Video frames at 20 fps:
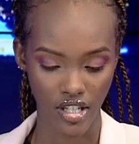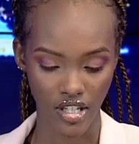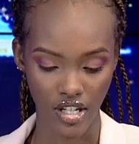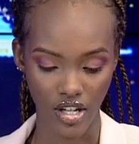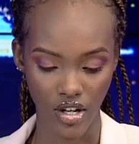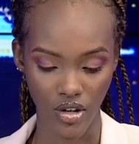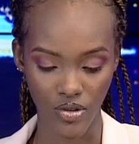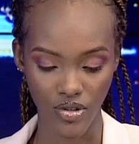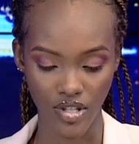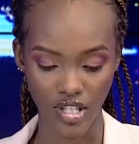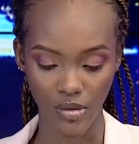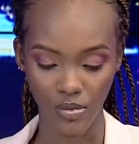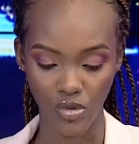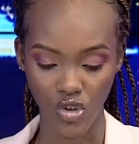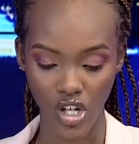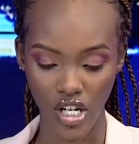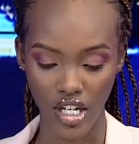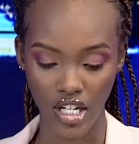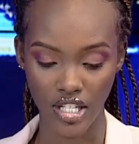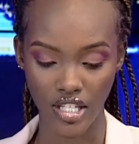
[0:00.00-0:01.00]
Now, some
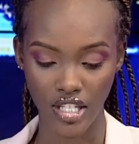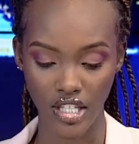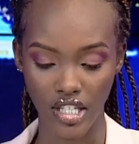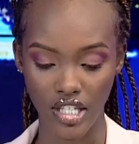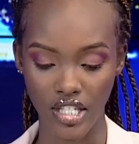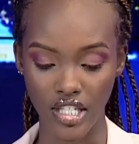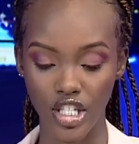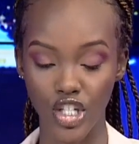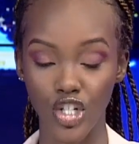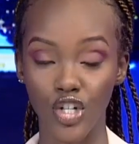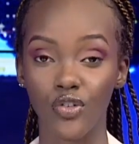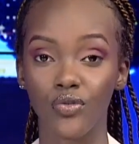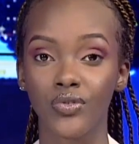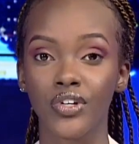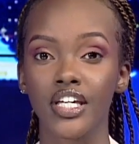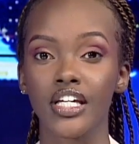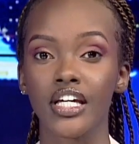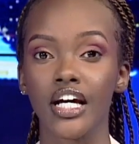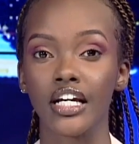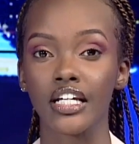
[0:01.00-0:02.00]
traders in the city of
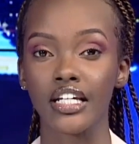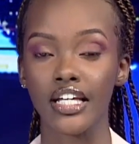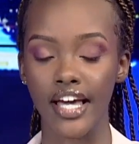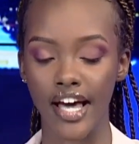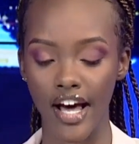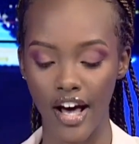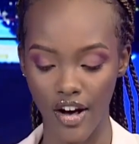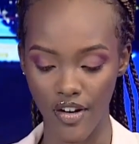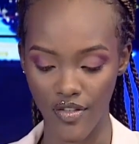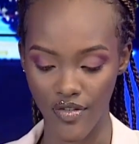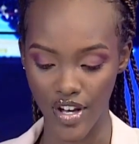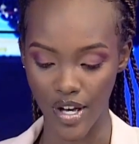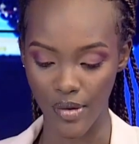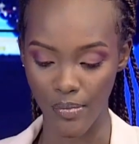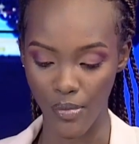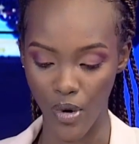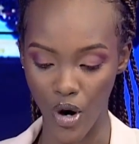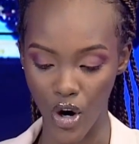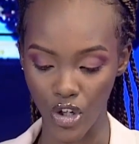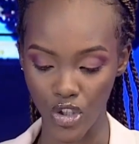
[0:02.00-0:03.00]
Kigali have
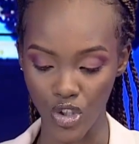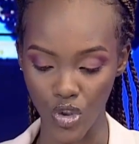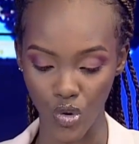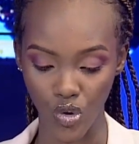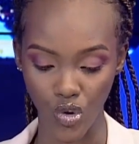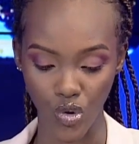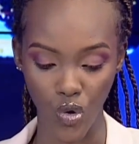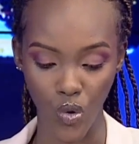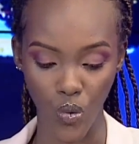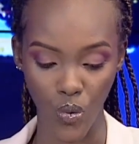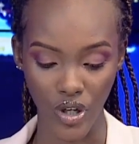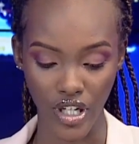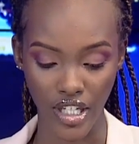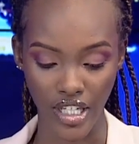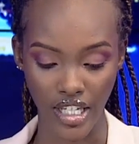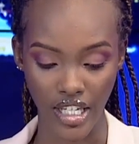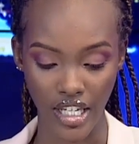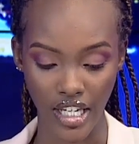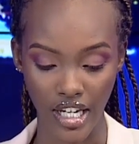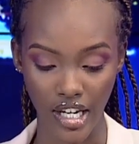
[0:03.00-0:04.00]
embarked on
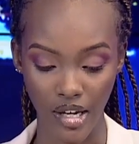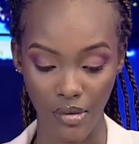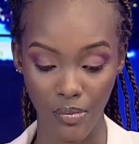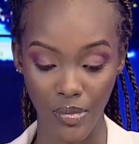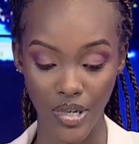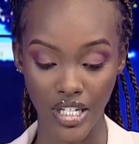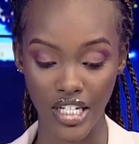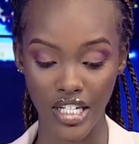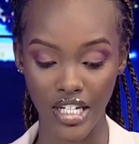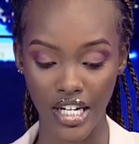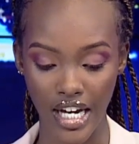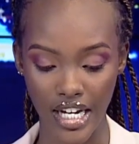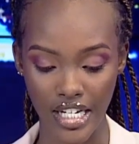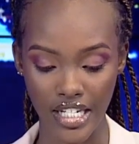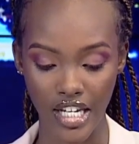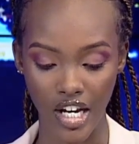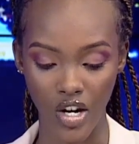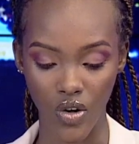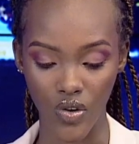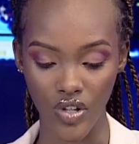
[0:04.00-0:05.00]
working many
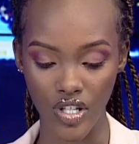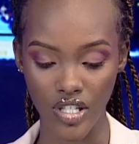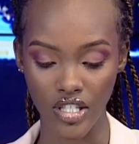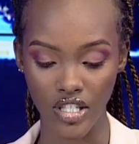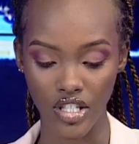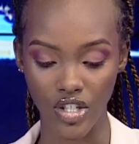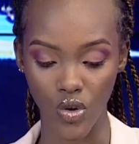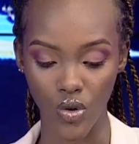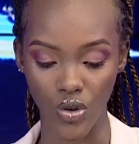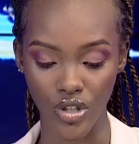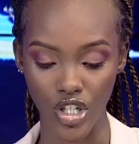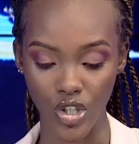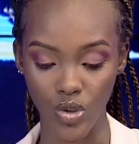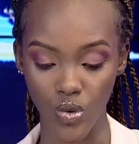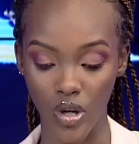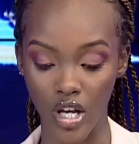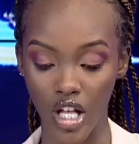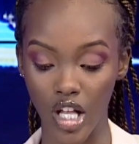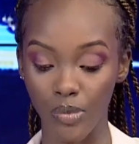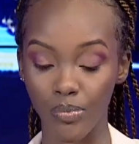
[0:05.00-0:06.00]
night hours in order
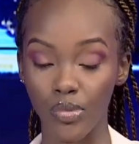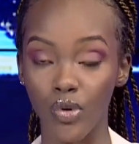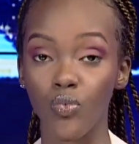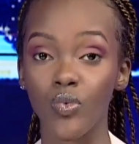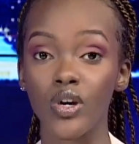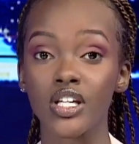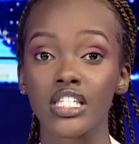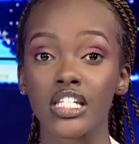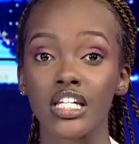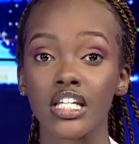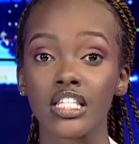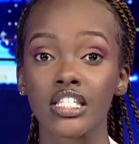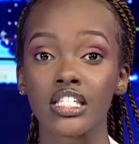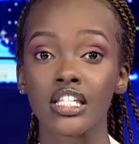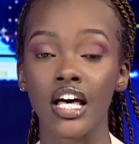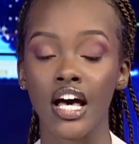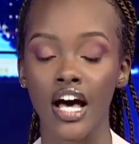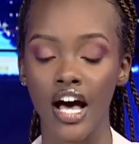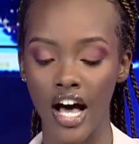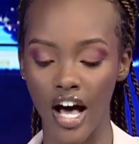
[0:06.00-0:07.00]
to help
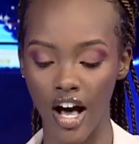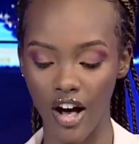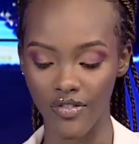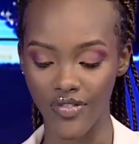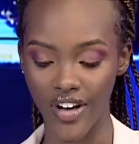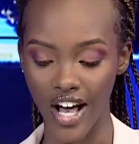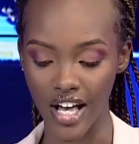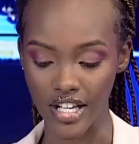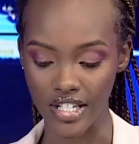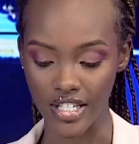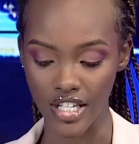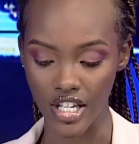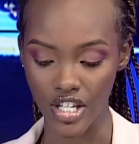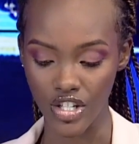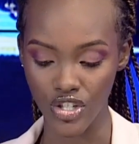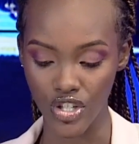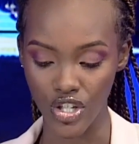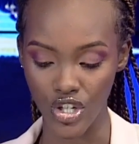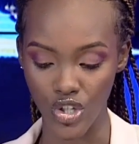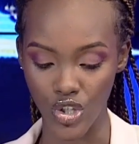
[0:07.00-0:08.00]
residents have
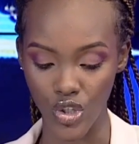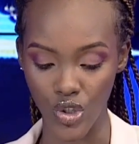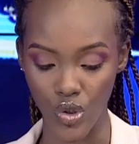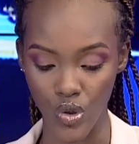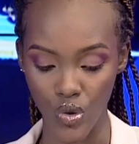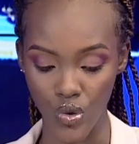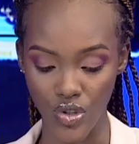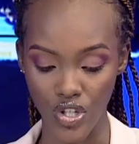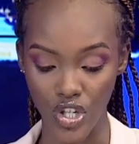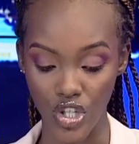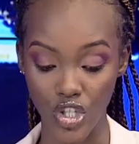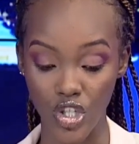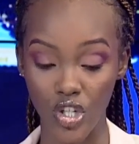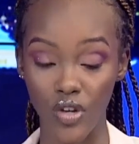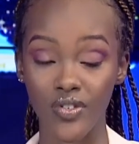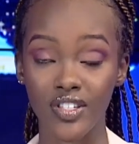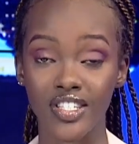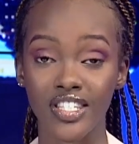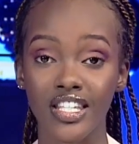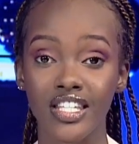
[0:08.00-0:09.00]
access to goods and
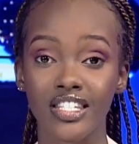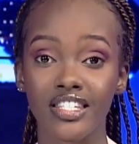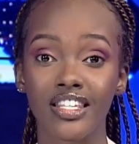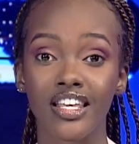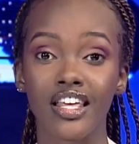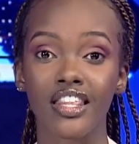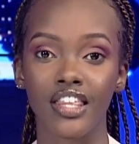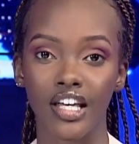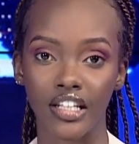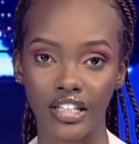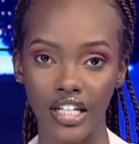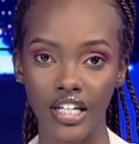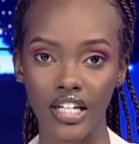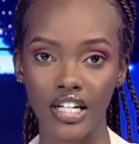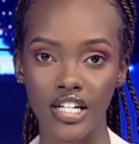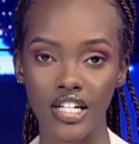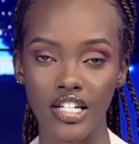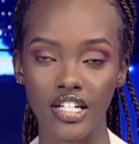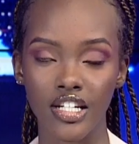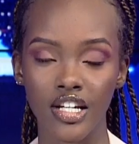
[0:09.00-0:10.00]
services that they
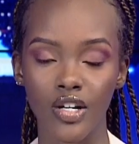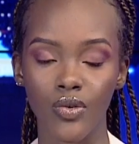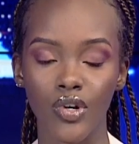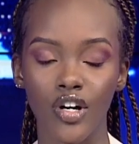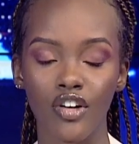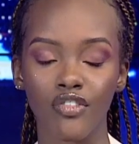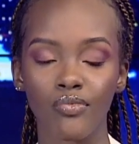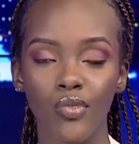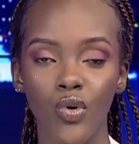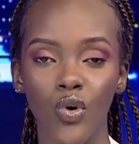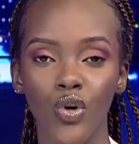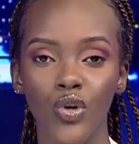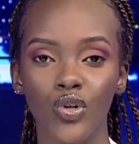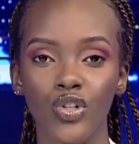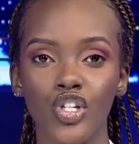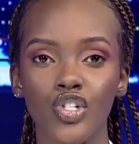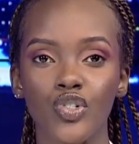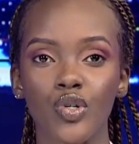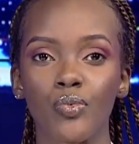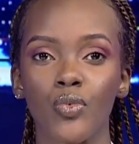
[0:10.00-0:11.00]
need. We have more on
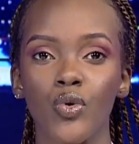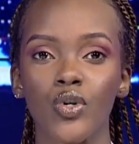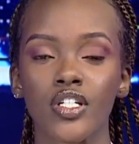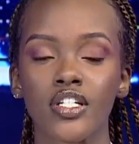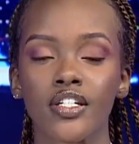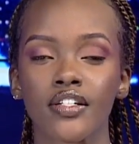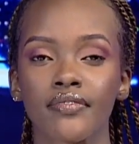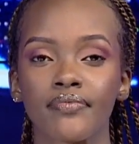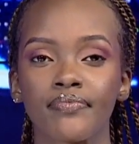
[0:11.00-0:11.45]
this report.